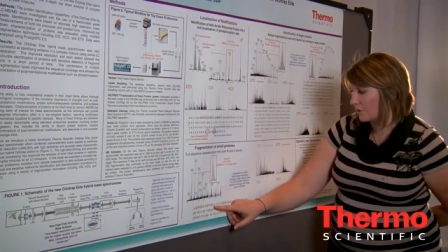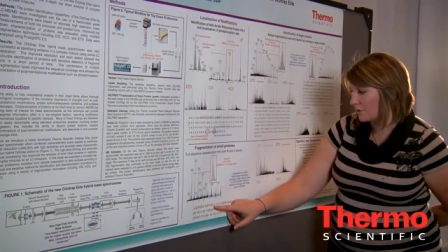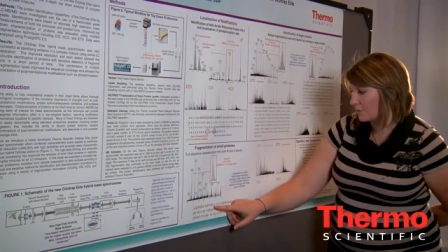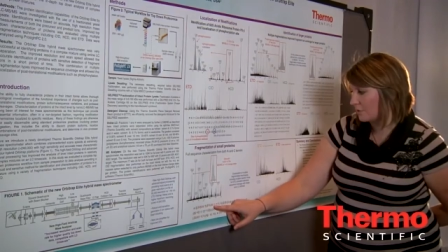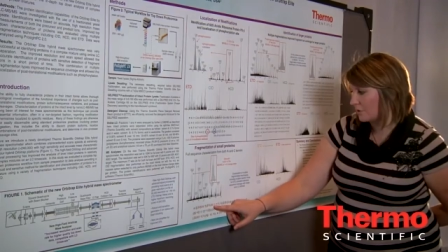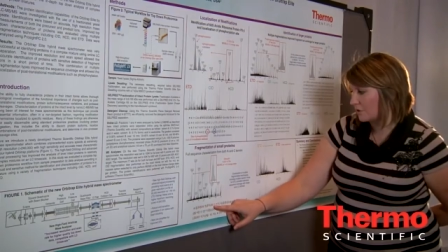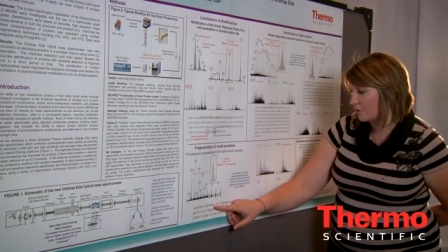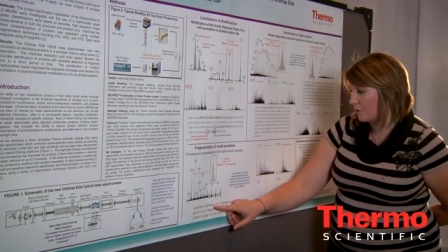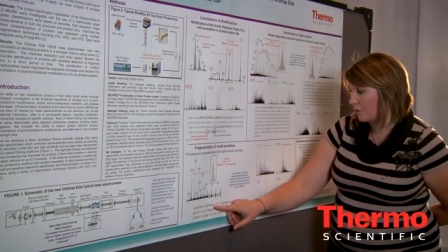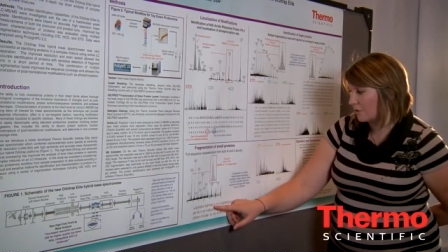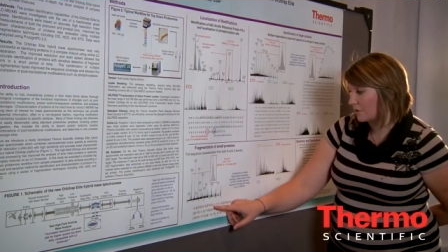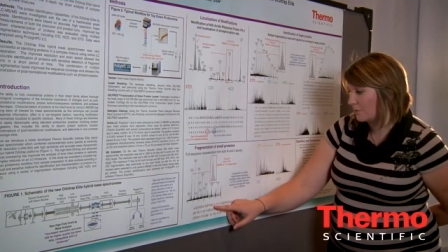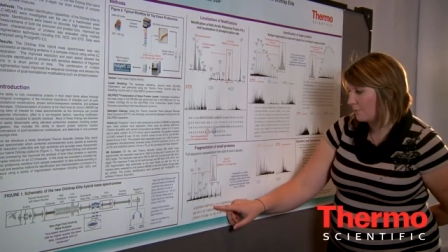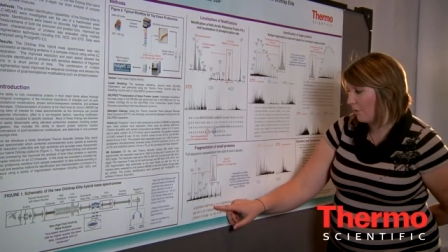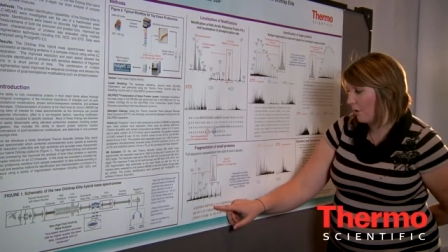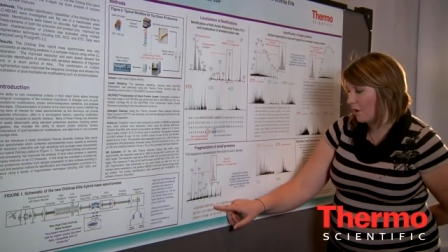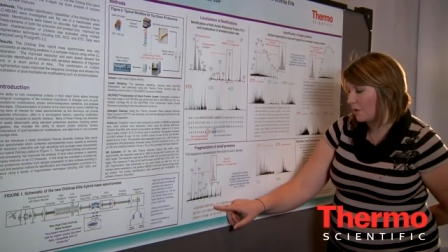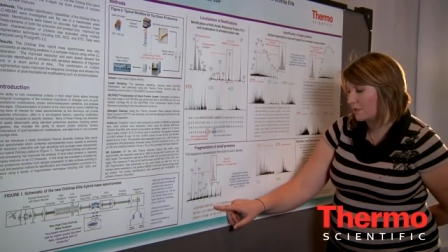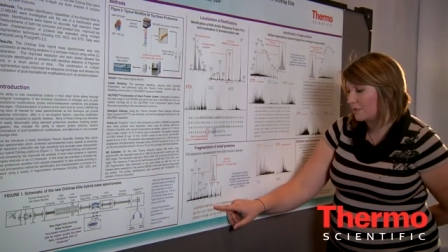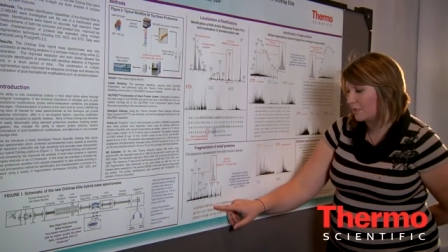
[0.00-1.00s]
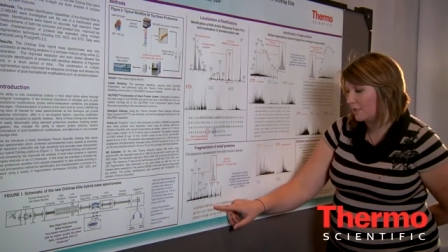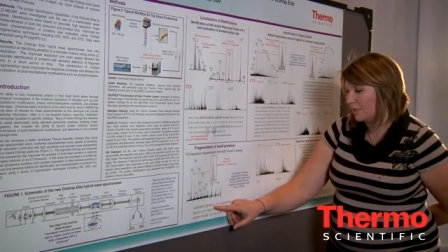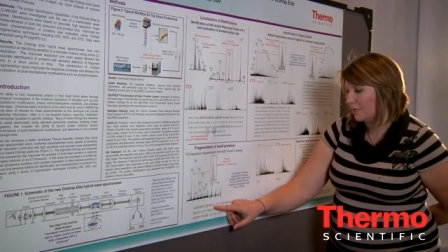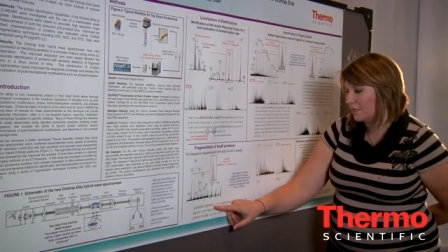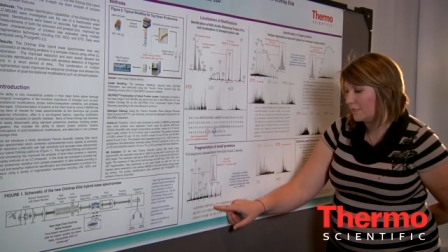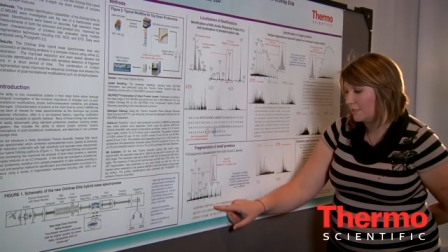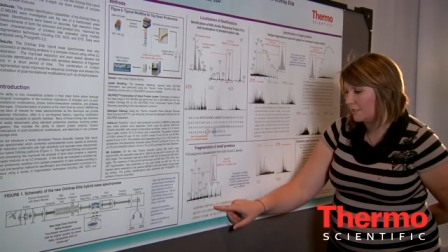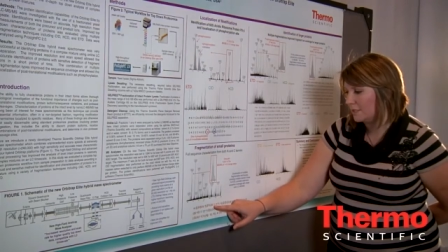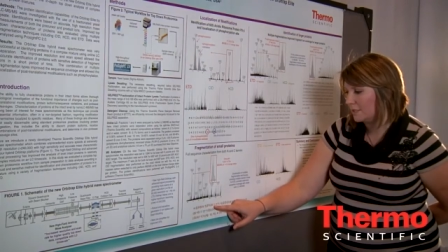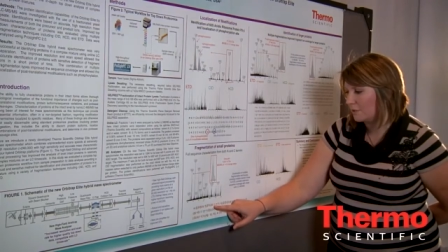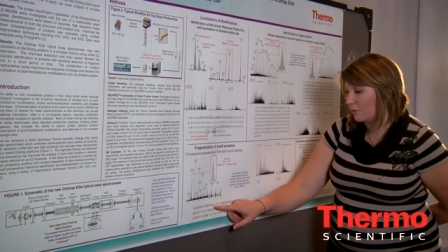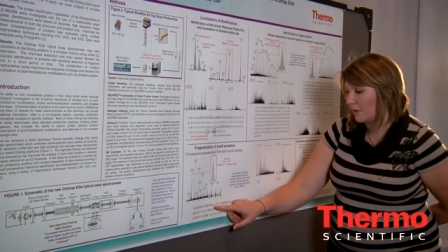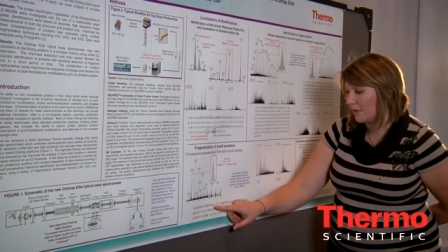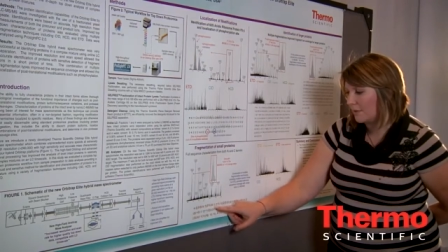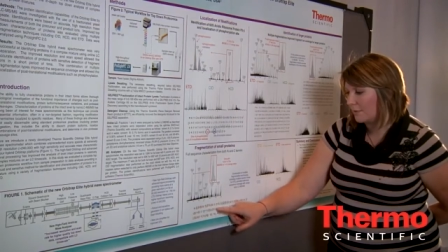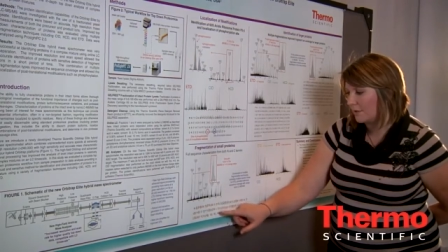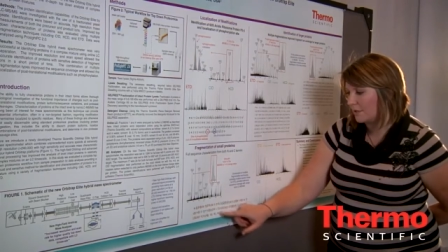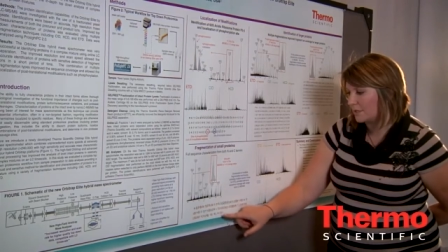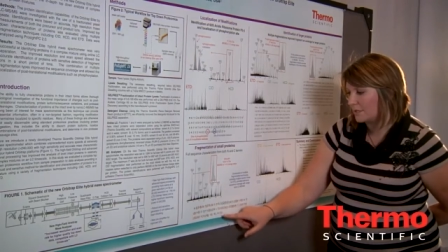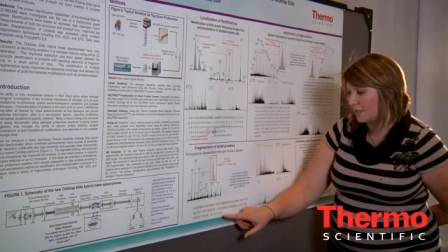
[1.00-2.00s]
ones, which correspond to the E T D
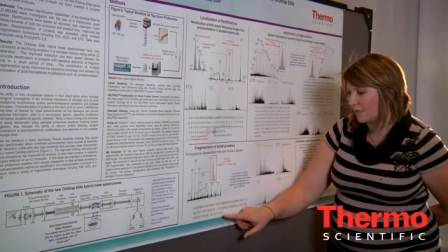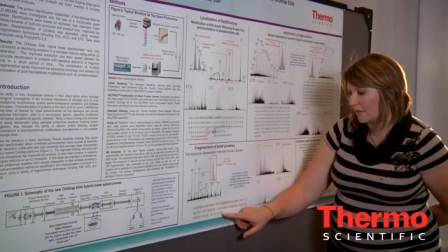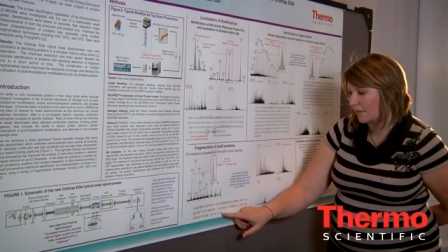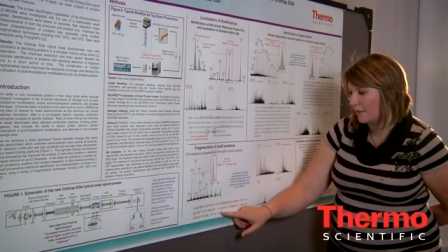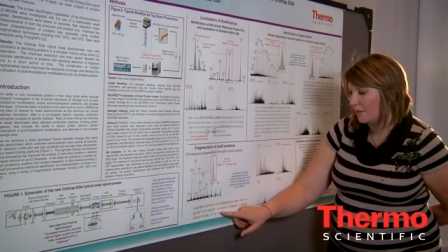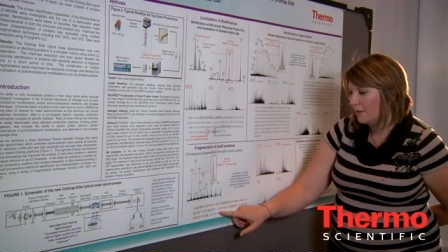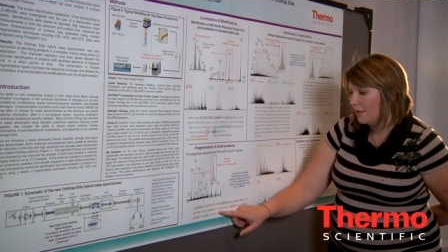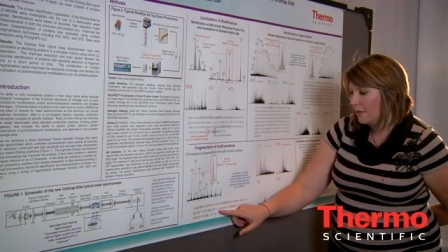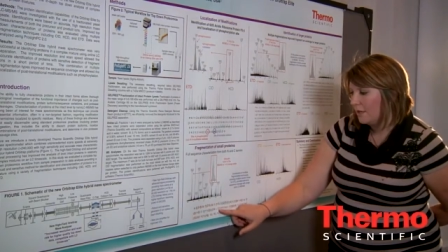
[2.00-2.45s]
twenty millisecond,